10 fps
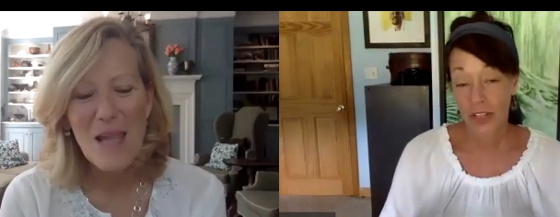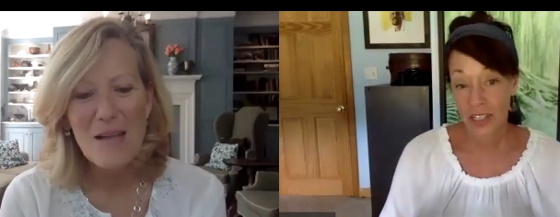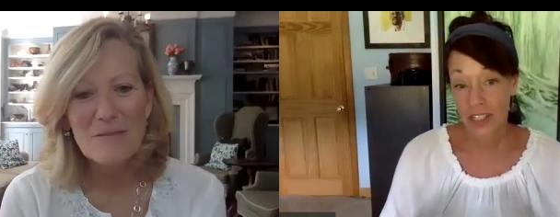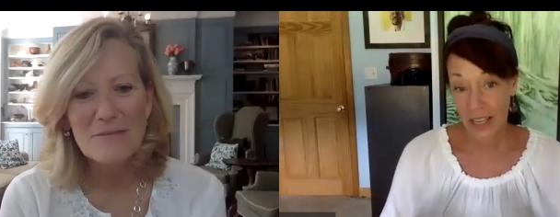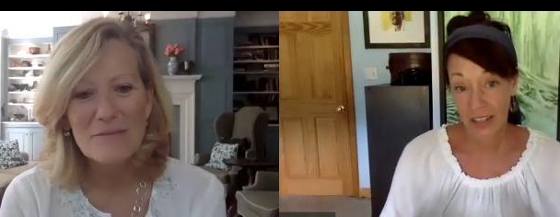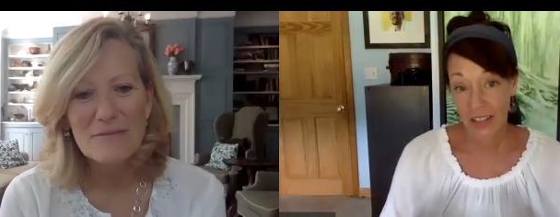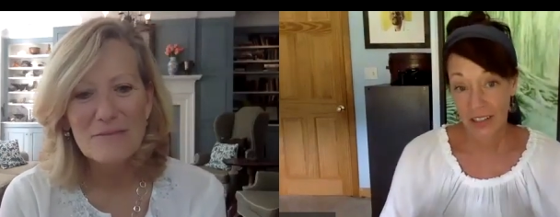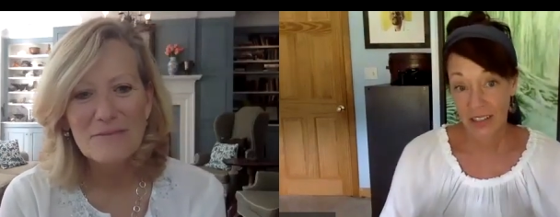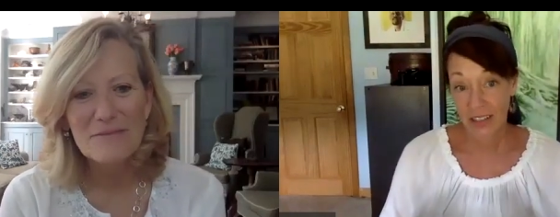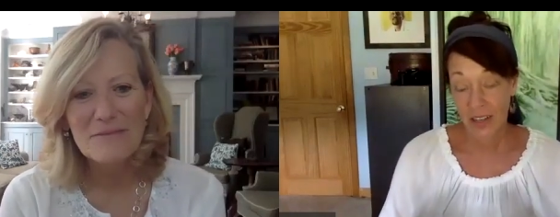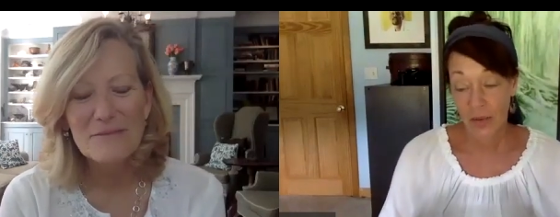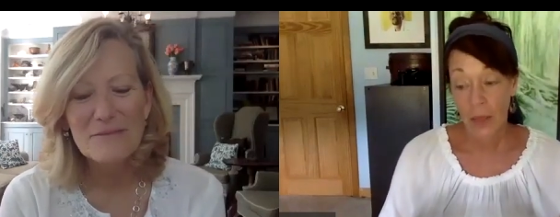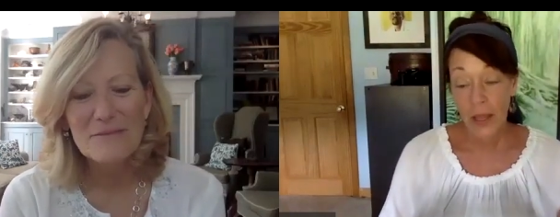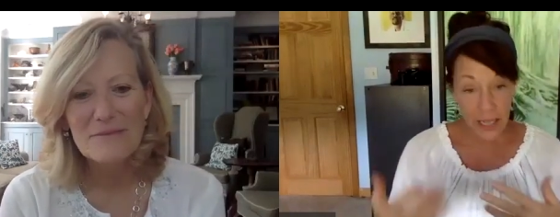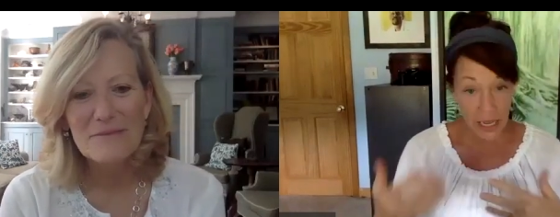Speaker 1: the attendees
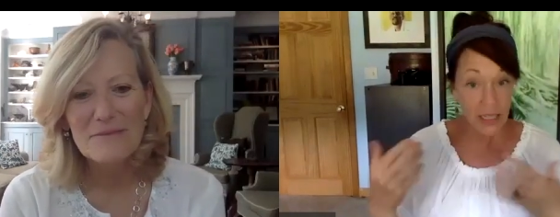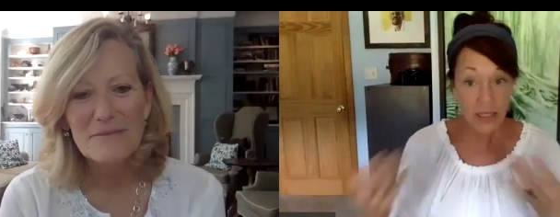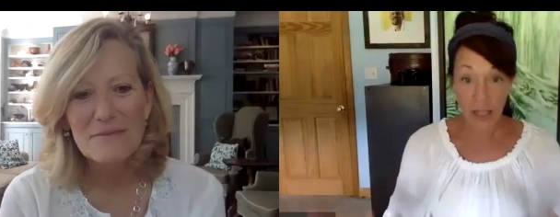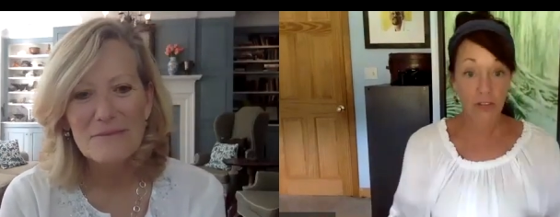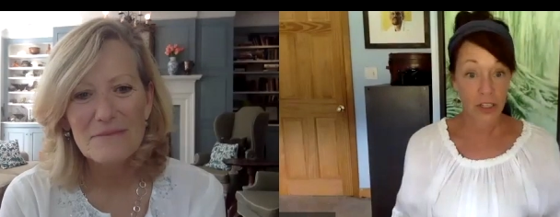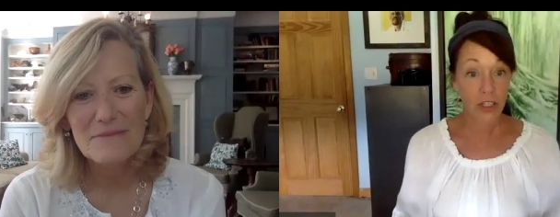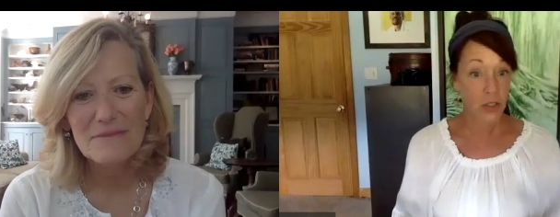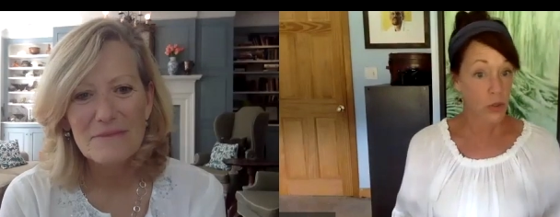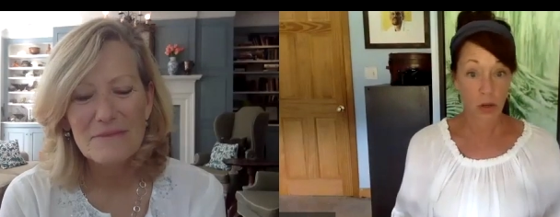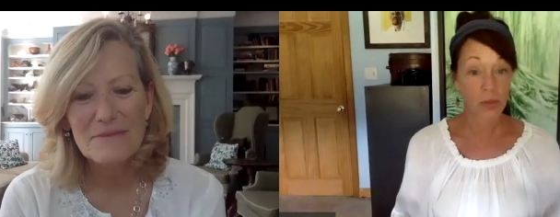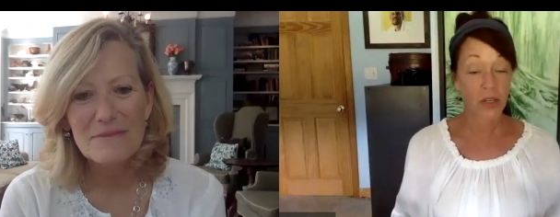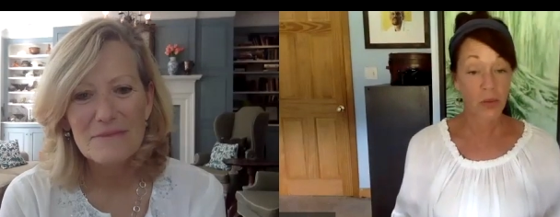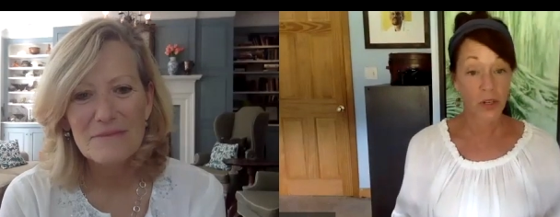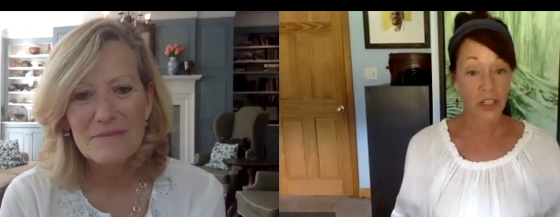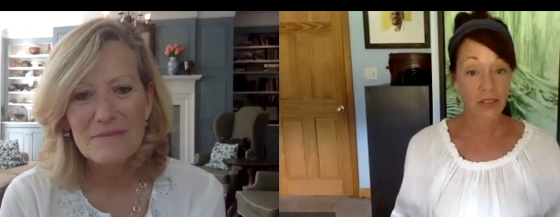take a selfie as you normally
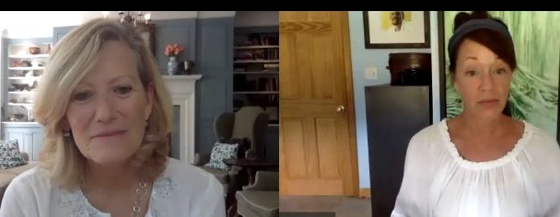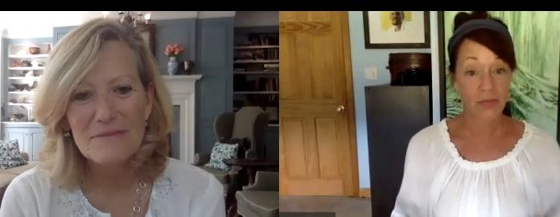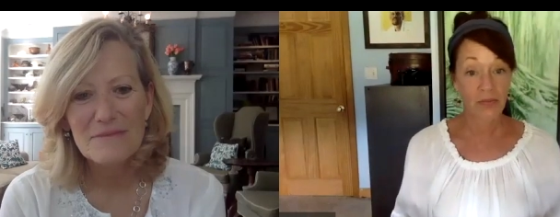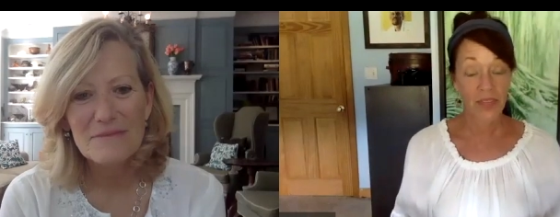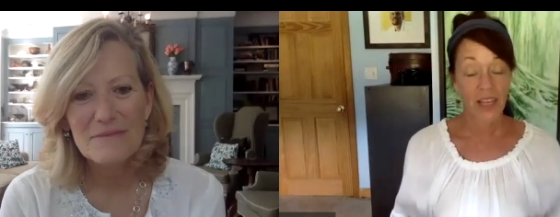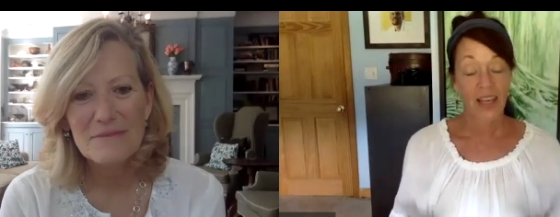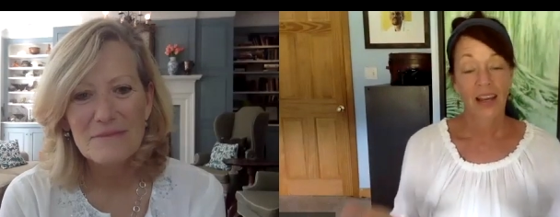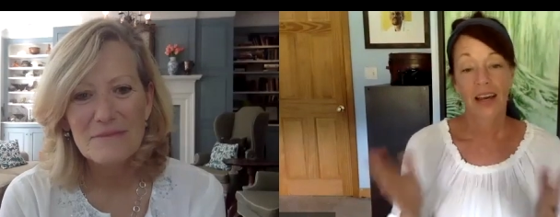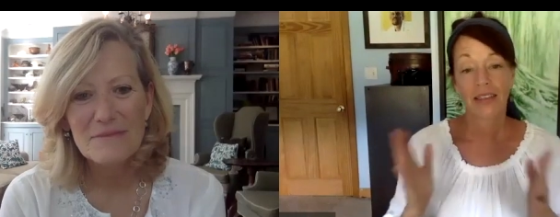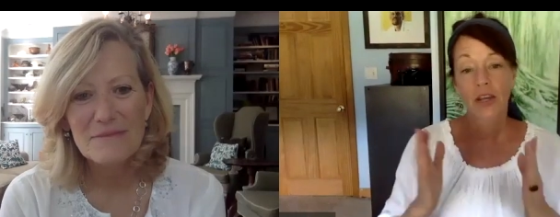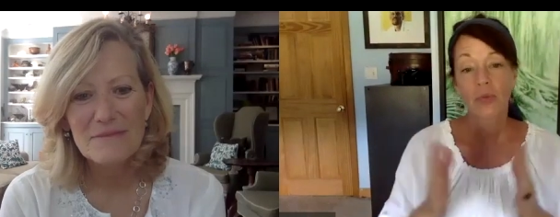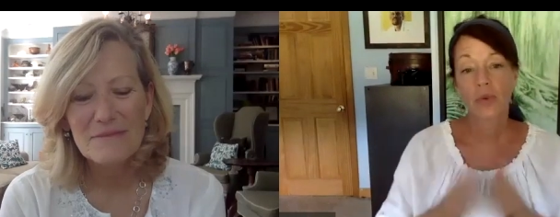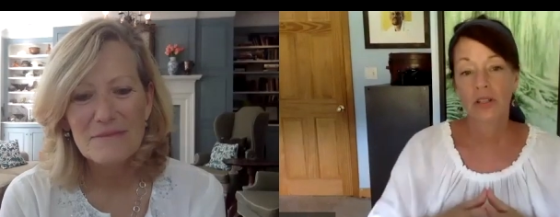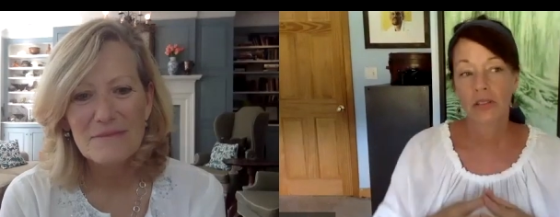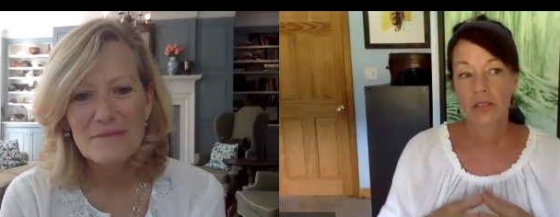would, and then
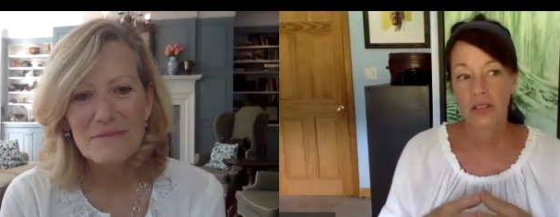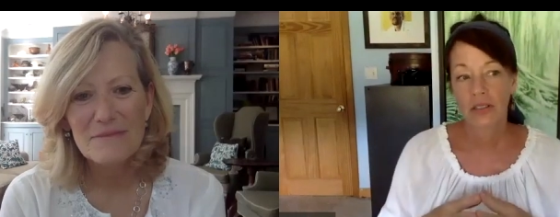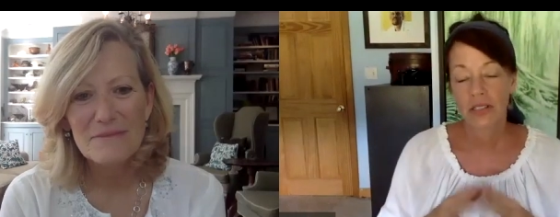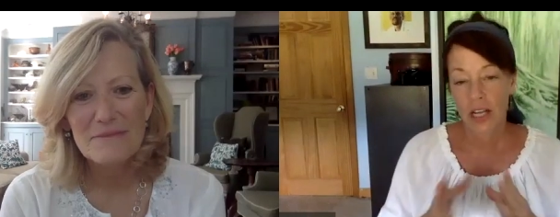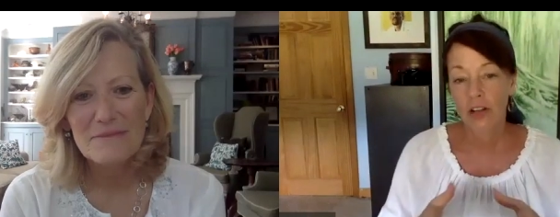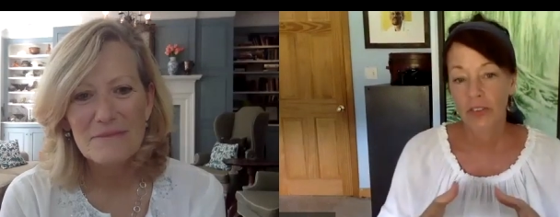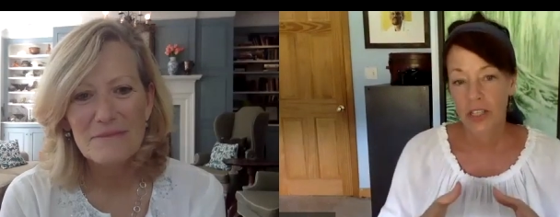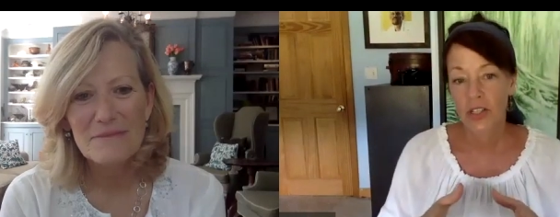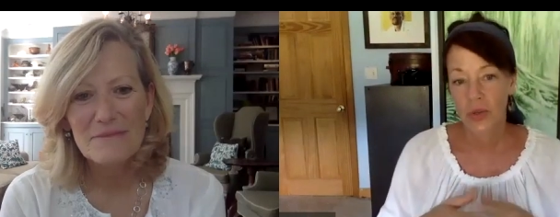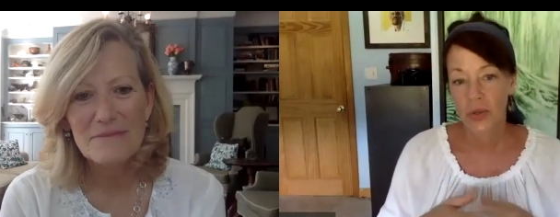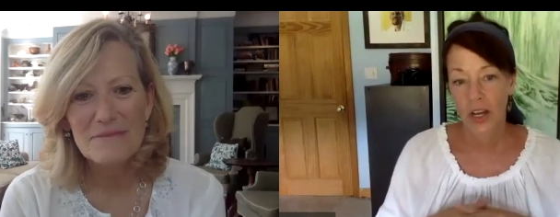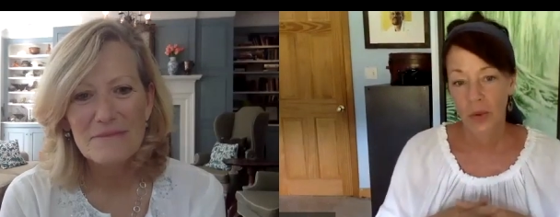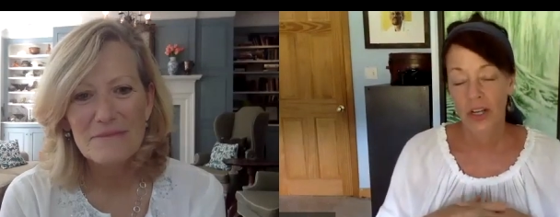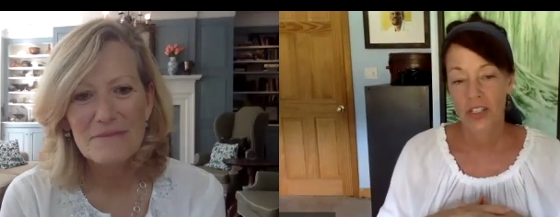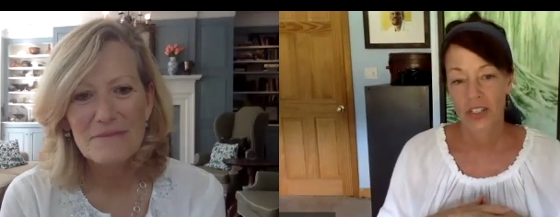we'll delve into that
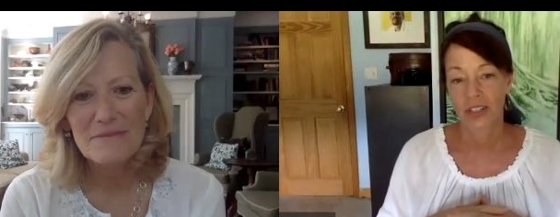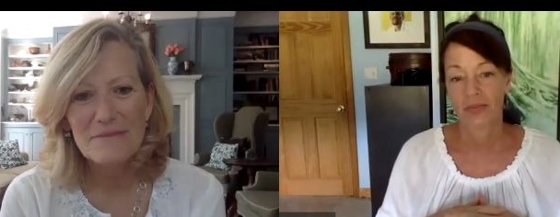question.